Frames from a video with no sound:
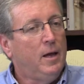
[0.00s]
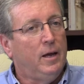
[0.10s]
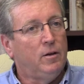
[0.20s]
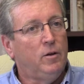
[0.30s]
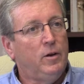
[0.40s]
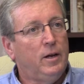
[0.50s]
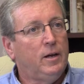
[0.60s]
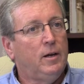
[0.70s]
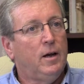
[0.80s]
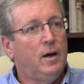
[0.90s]

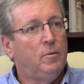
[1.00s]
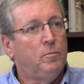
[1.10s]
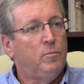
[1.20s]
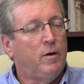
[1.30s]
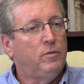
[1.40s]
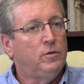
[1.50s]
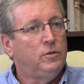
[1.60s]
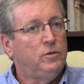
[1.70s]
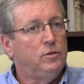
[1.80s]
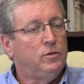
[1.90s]
including Reverend
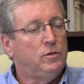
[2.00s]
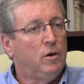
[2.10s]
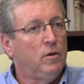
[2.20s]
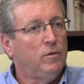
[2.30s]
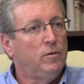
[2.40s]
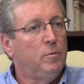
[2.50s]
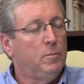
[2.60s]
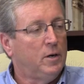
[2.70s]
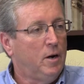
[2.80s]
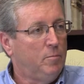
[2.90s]
Charles
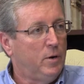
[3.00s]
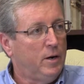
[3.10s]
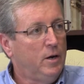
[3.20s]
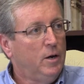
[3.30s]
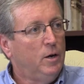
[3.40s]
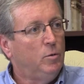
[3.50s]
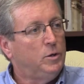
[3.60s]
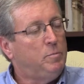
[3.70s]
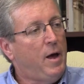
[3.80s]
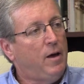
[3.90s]
Montgomery, who
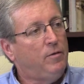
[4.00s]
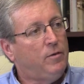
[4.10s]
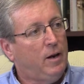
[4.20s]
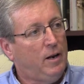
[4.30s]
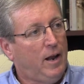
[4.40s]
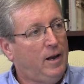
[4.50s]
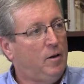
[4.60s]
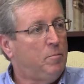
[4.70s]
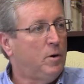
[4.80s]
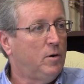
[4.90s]
was pastor at
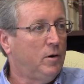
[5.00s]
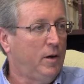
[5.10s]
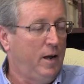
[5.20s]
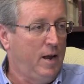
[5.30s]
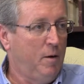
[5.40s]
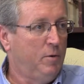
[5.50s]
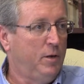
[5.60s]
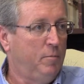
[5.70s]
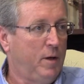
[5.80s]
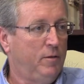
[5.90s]
Landenberg and
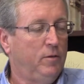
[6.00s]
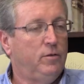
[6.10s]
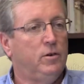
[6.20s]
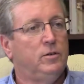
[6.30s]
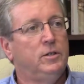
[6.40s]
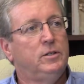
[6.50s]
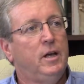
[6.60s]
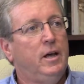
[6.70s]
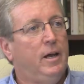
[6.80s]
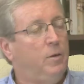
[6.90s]
Hamilton Methodist churches,
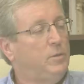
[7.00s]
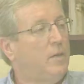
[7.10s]
and it was